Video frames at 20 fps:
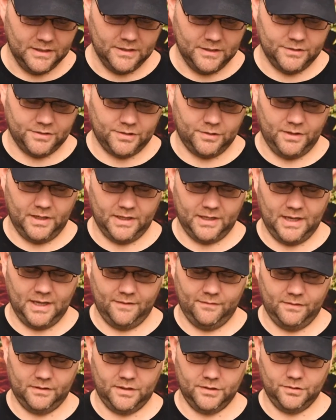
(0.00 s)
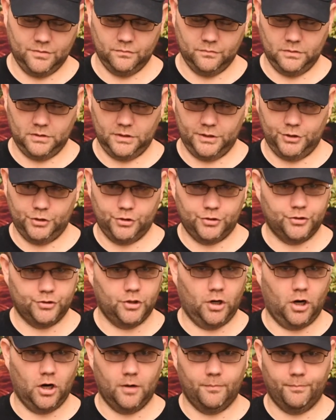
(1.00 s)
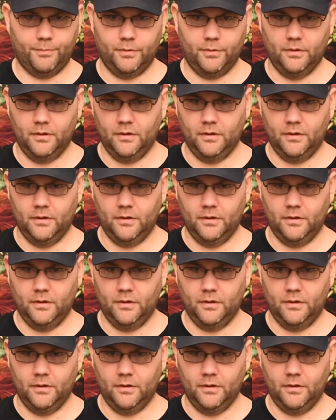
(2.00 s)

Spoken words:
So he gave it this really sharp,